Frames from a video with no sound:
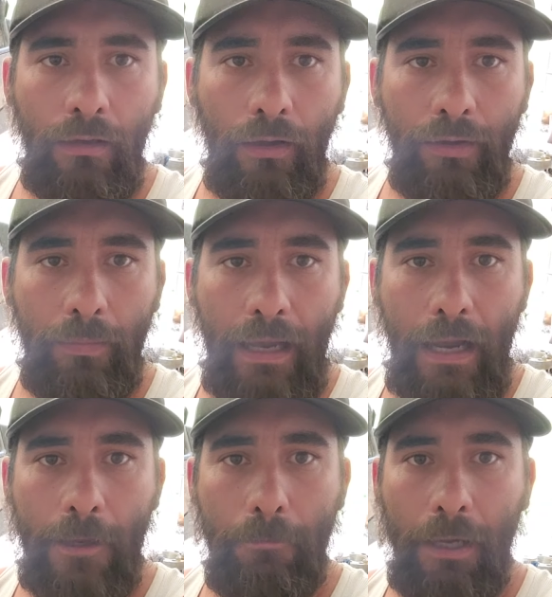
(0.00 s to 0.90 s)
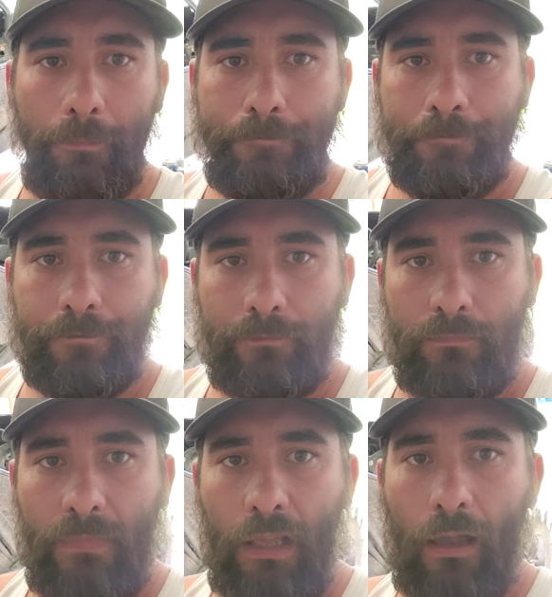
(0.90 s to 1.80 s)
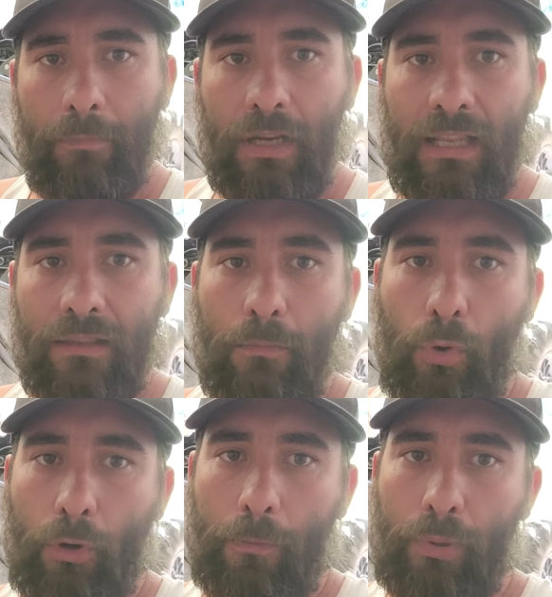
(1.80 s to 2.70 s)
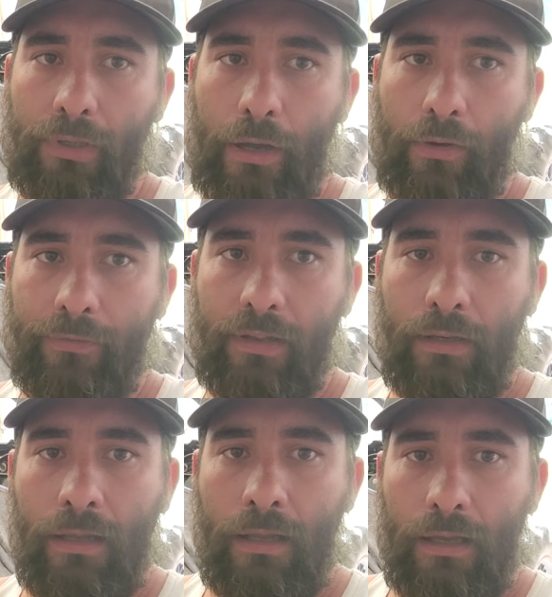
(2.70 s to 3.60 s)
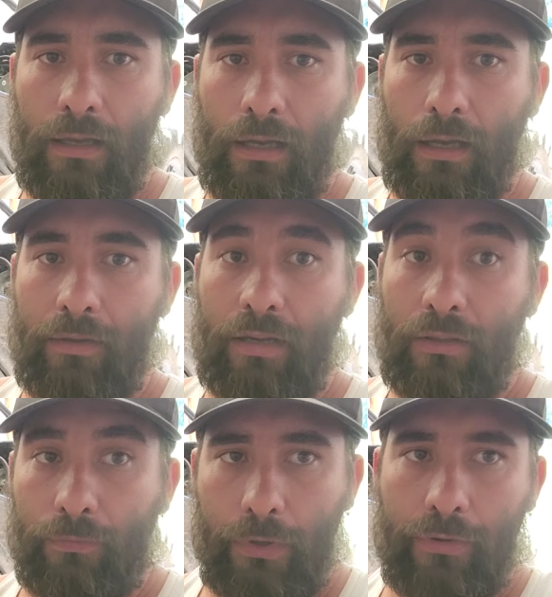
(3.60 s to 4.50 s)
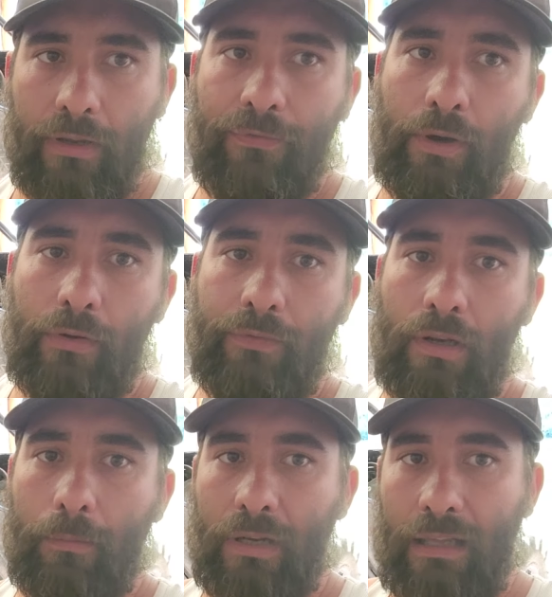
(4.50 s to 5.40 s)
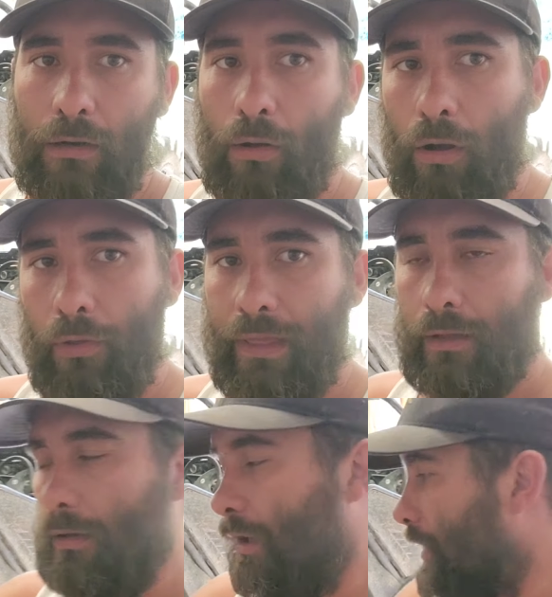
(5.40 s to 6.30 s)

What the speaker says: on the back, but I'm gonna get the motor pulled out of it. I'm gonna get the rear diff out of it. I'm gonna get all the